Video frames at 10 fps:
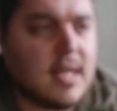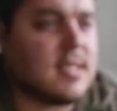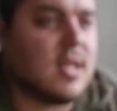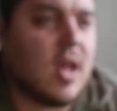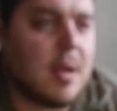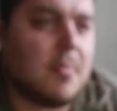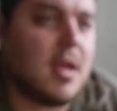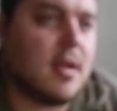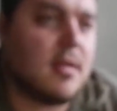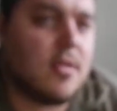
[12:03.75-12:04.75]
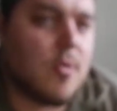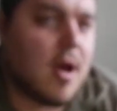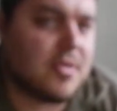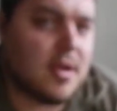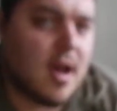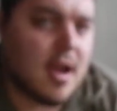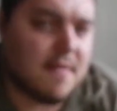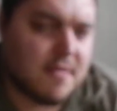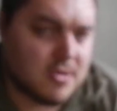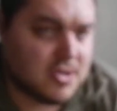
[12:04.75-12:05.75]
insulate me throughout the
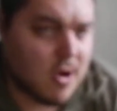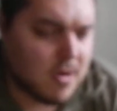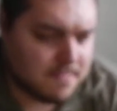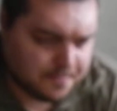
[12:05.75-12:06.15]
night, for sure.